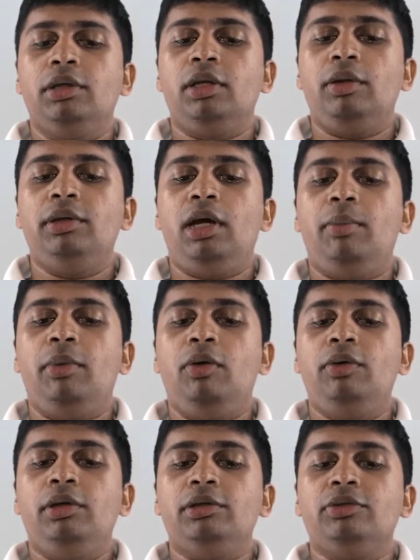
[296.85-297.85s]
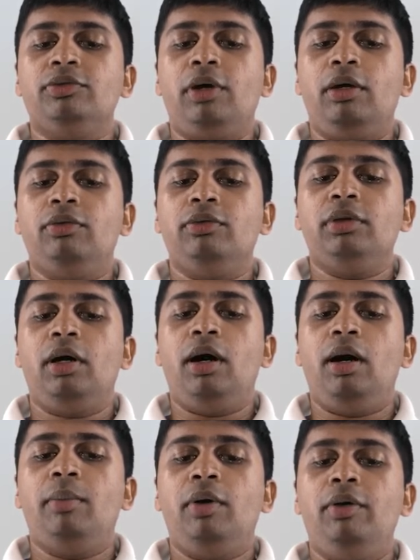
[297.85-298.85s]
Now the amount is 5. Now
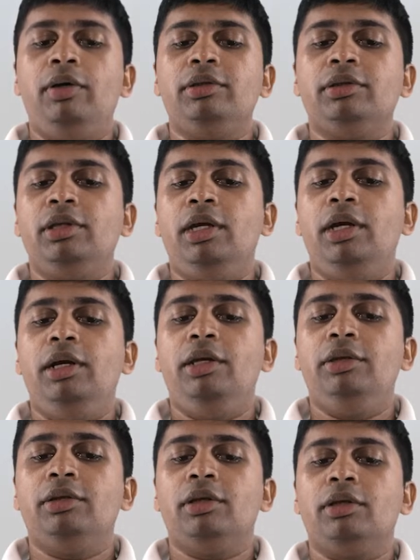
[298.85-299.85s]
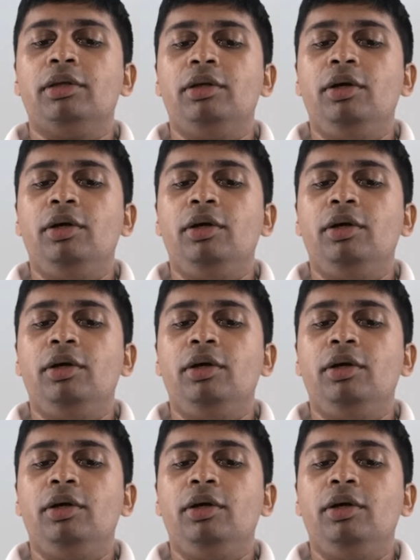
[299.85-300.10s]
amount is an integer.